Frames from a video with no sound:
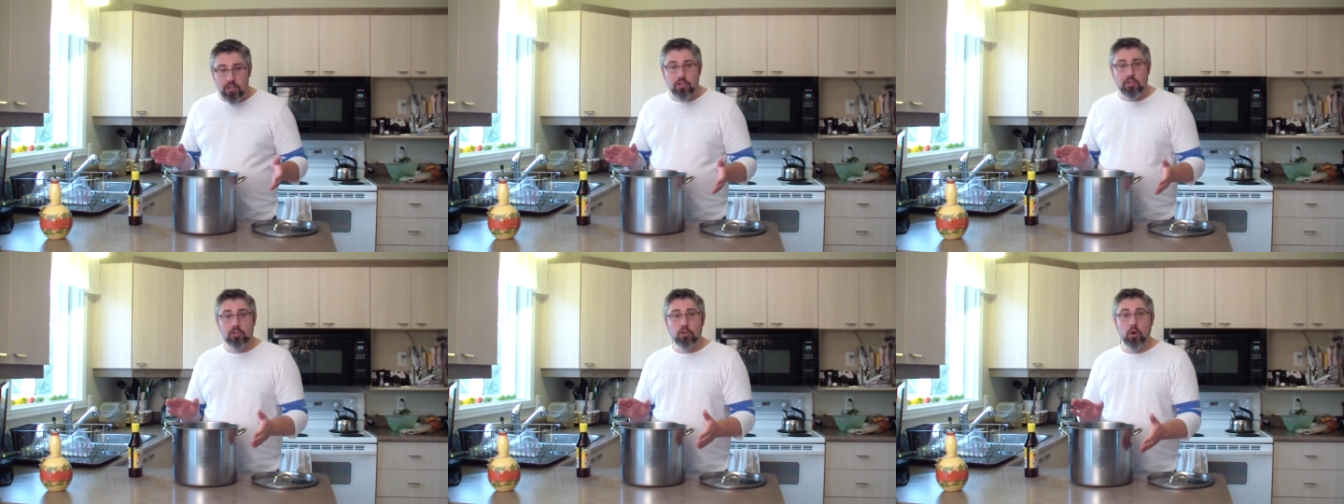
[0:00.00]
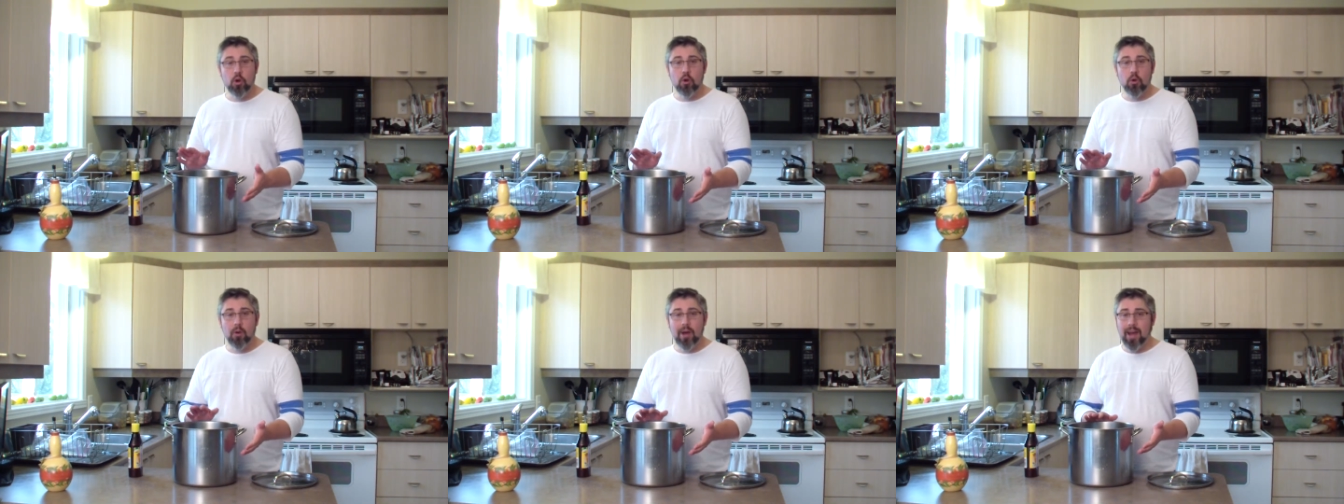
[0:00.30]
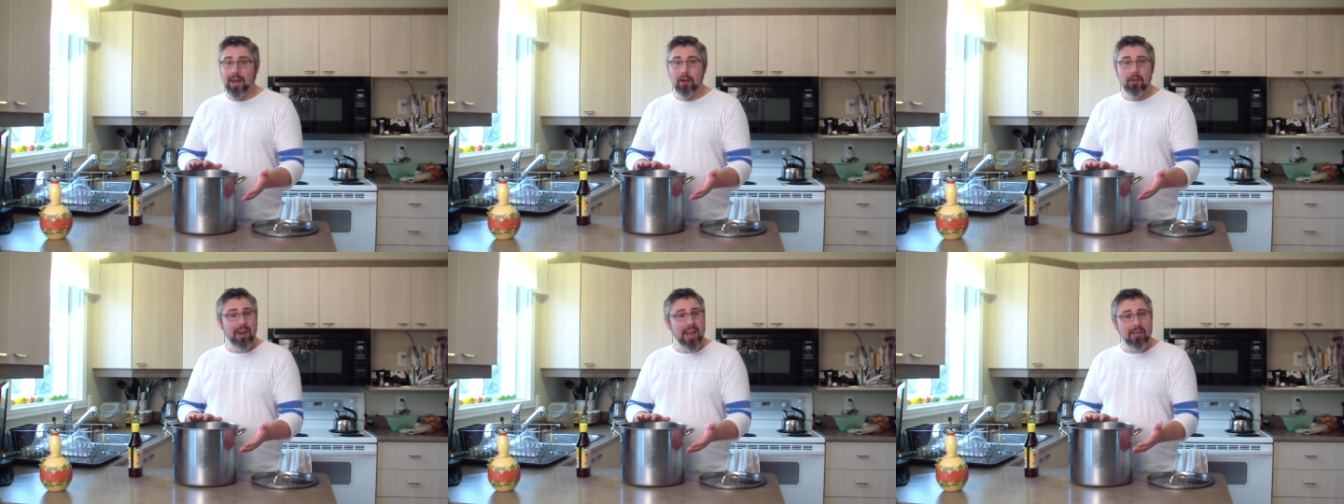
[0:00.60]
so
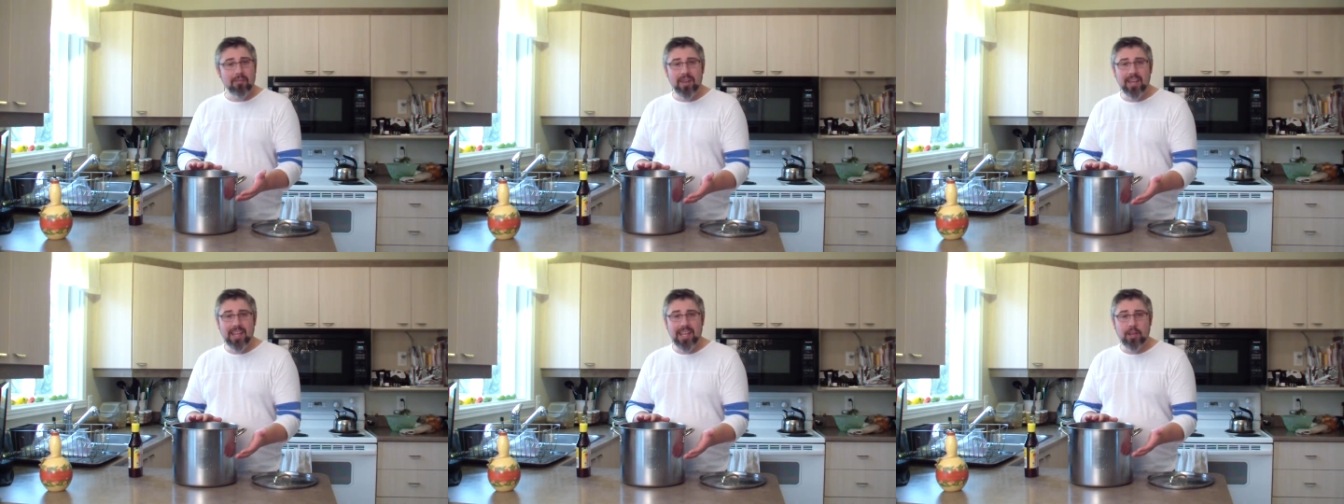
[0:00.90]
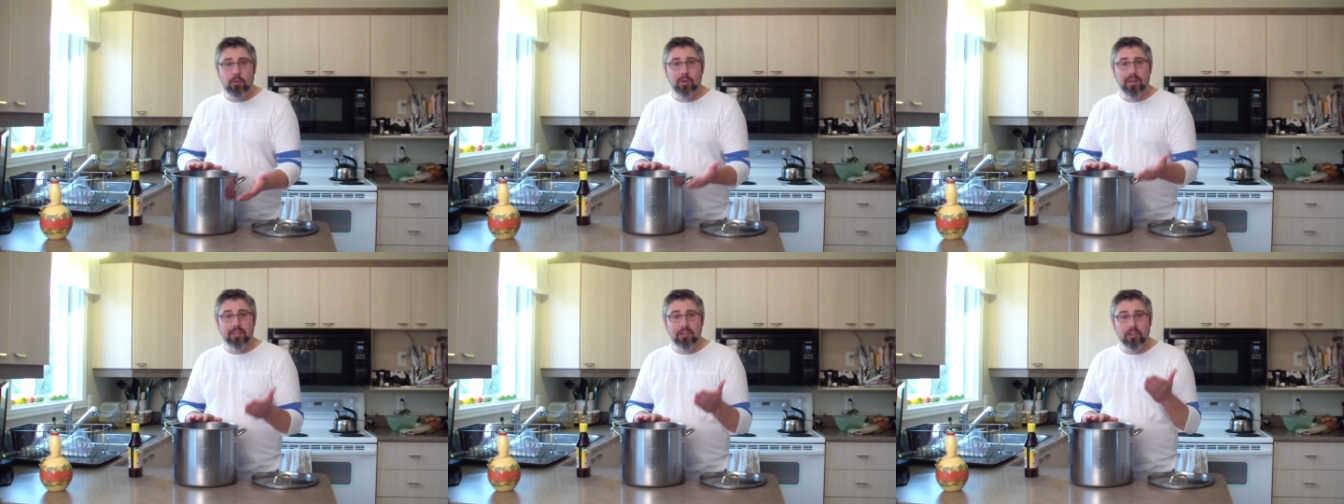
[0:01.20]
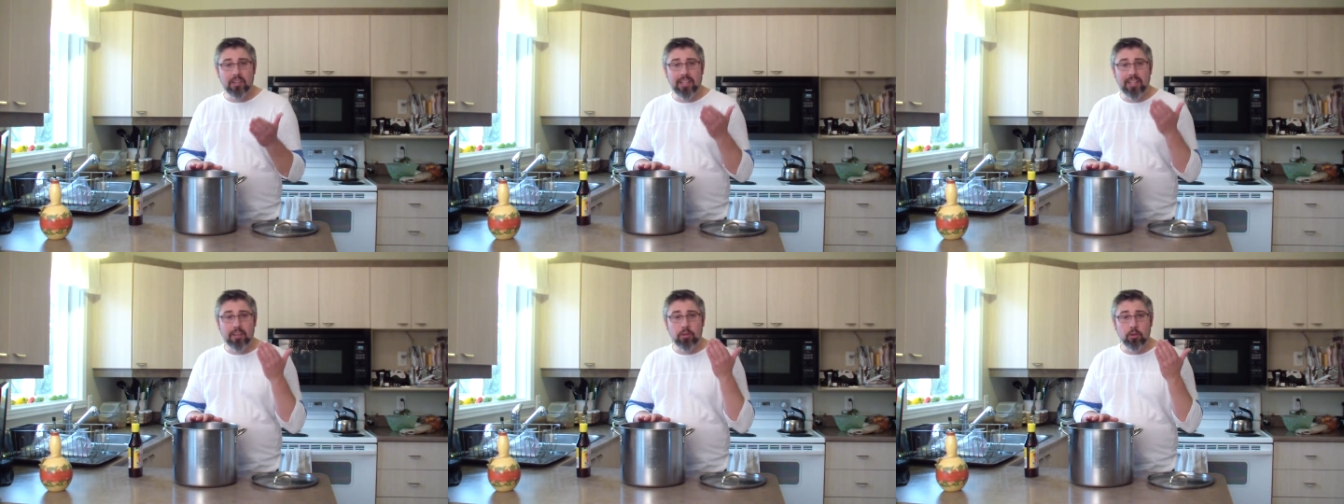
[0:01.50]
I don't have any
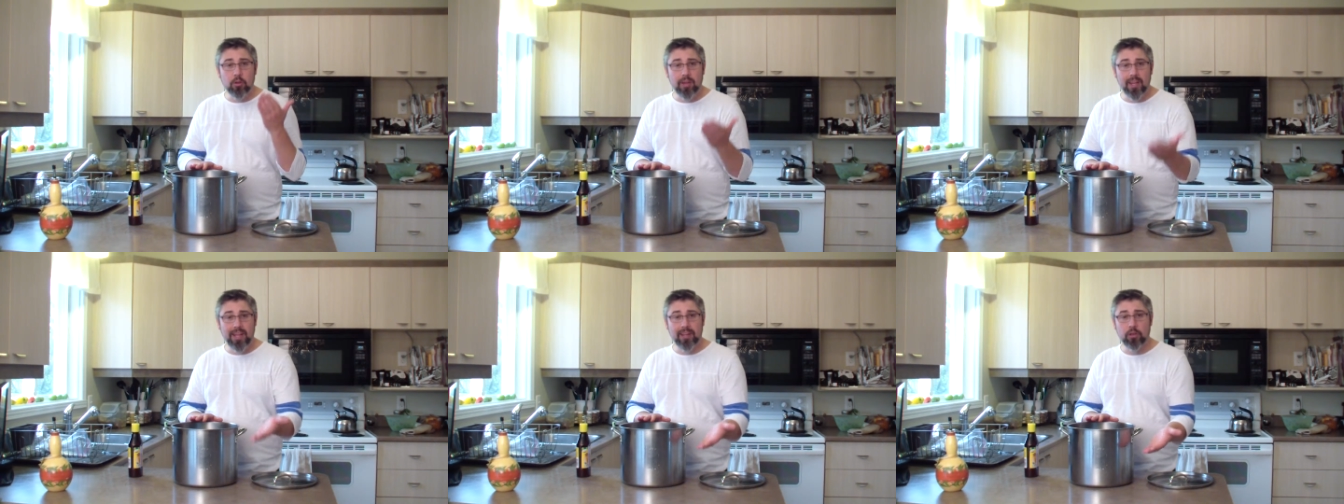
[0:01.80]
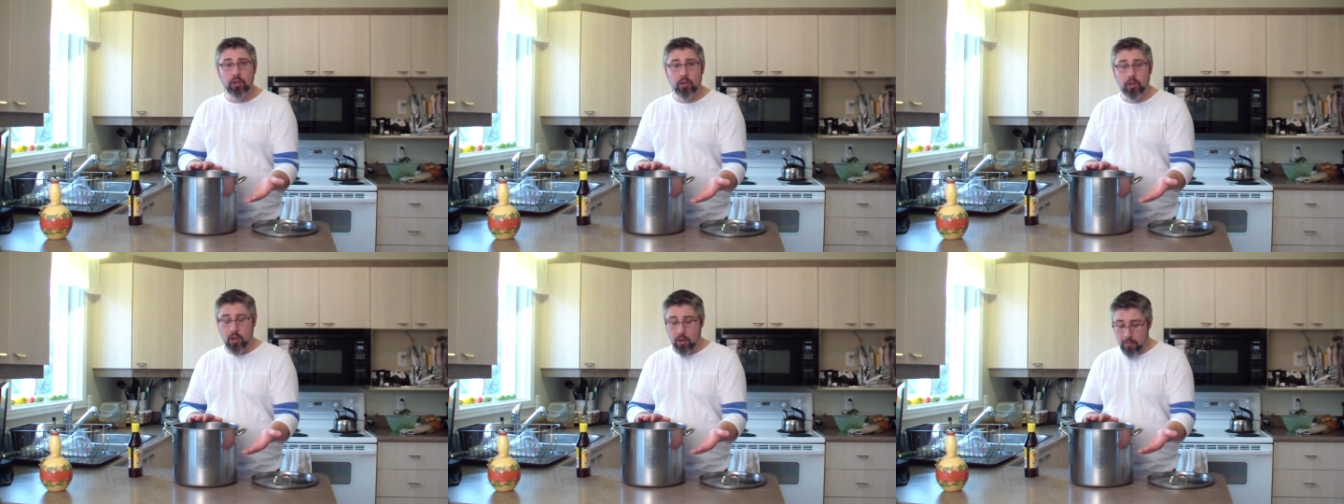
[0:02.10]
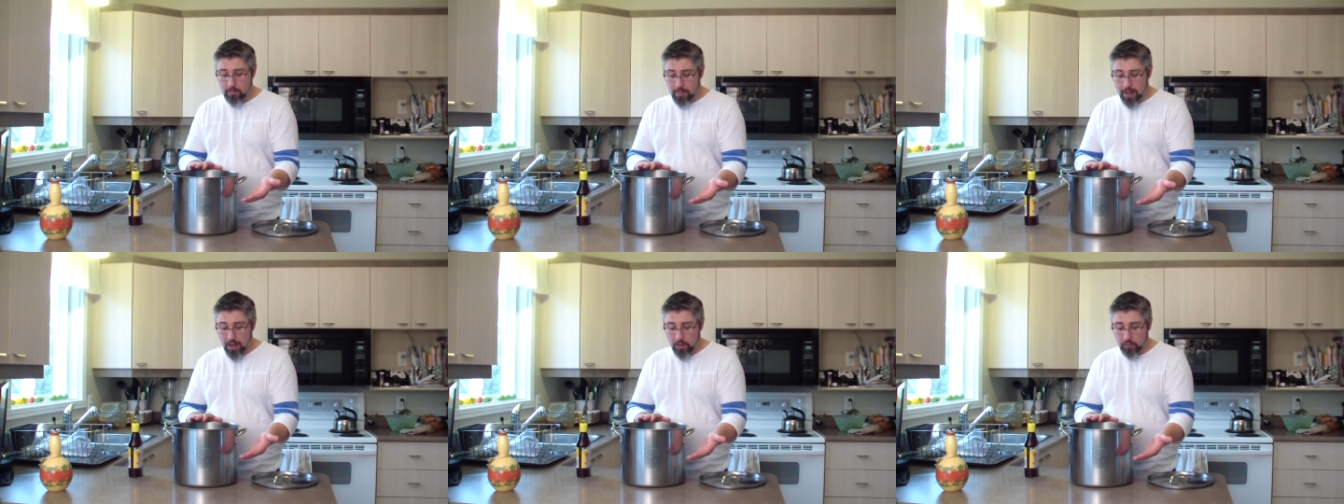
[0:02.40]
quantity to let you
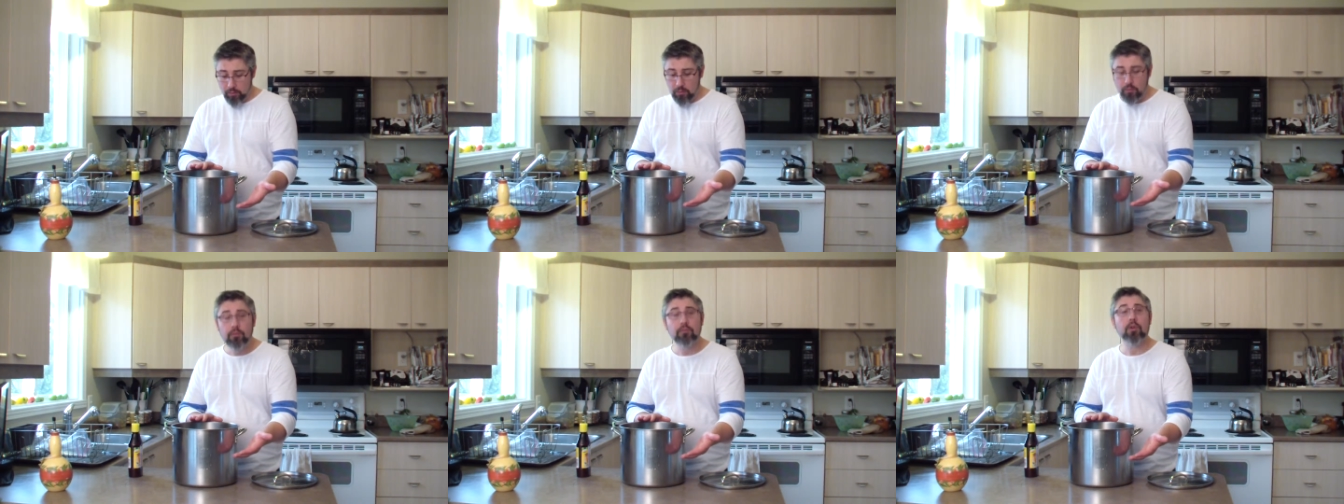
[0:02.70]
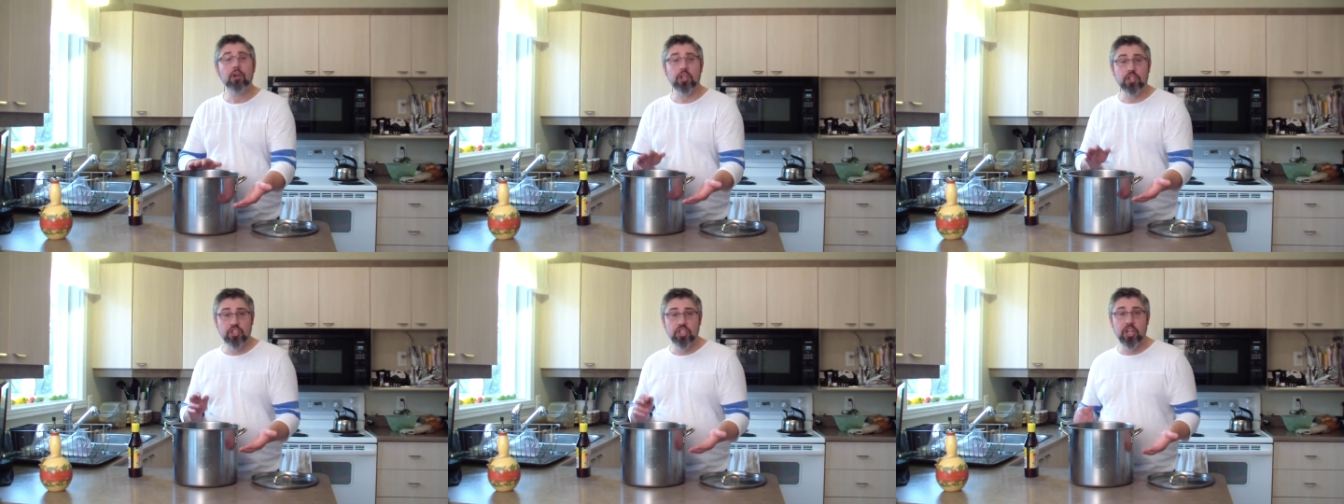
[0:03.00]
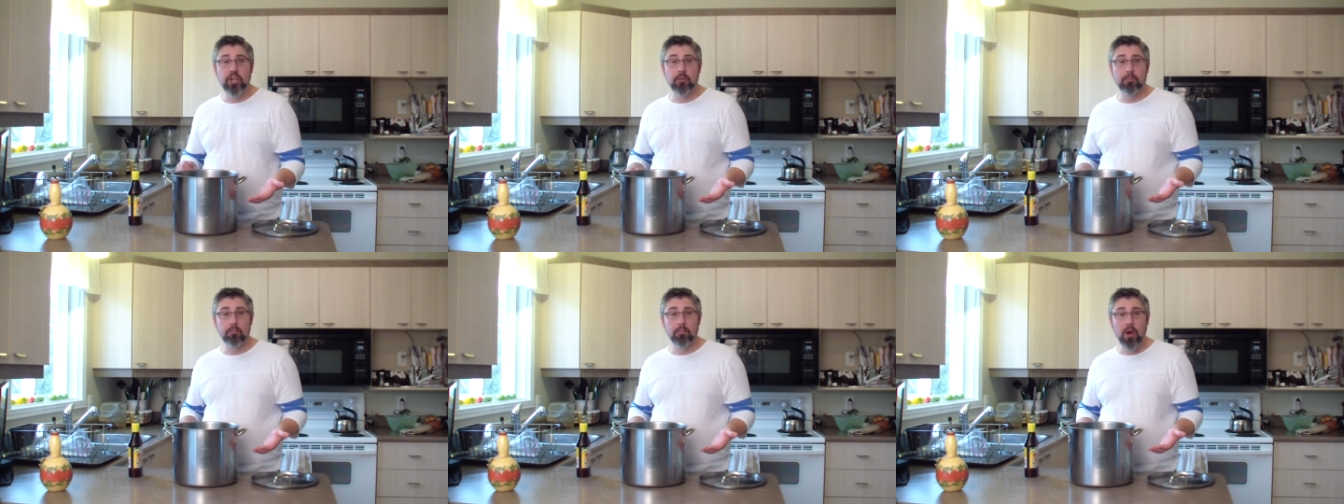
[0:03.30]
know about for the
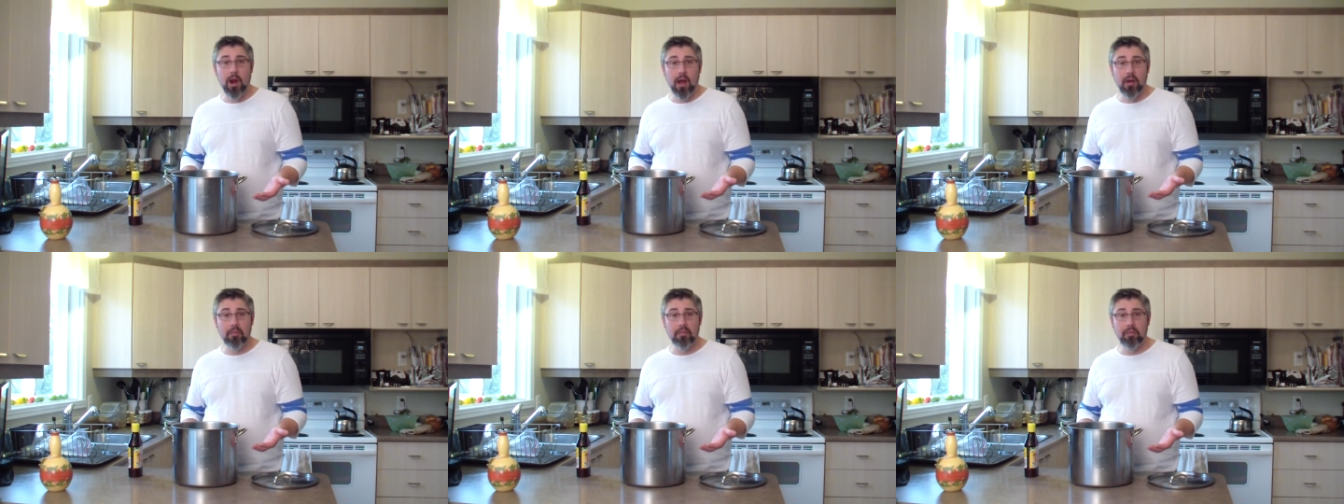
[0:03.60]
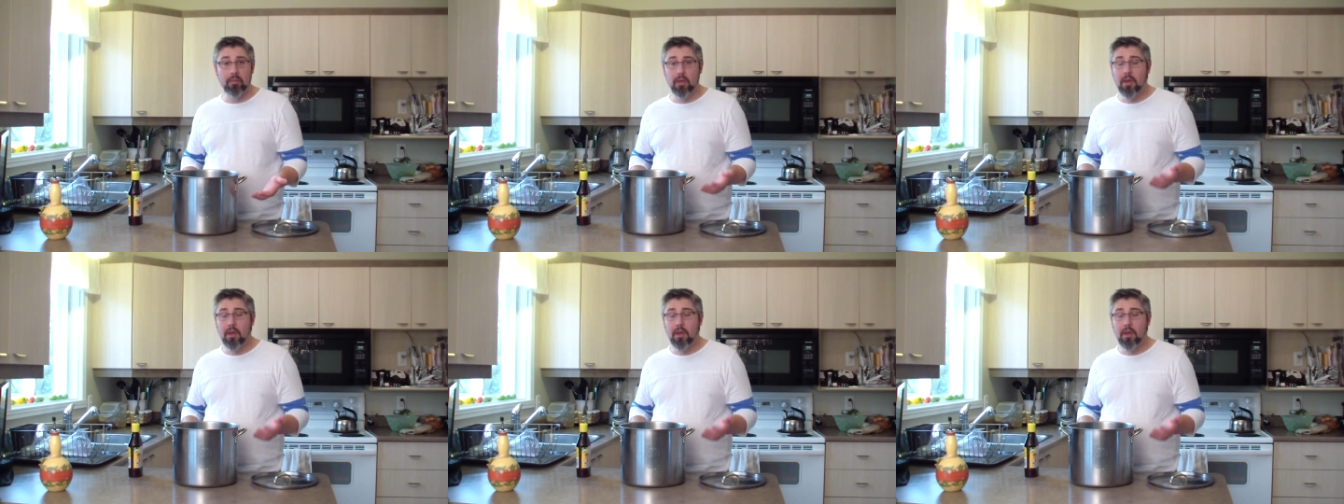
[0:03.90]
chicken broth.